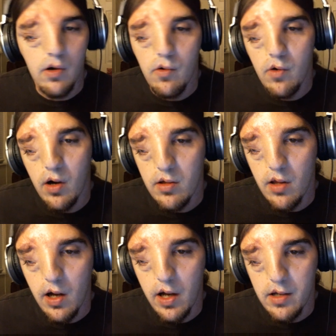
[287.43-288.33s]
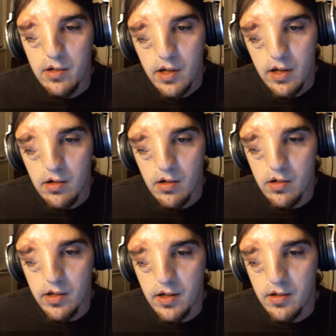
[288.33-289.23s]
online at all
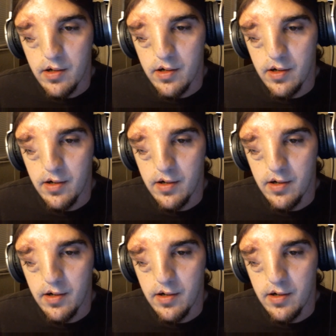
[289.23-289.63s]
either.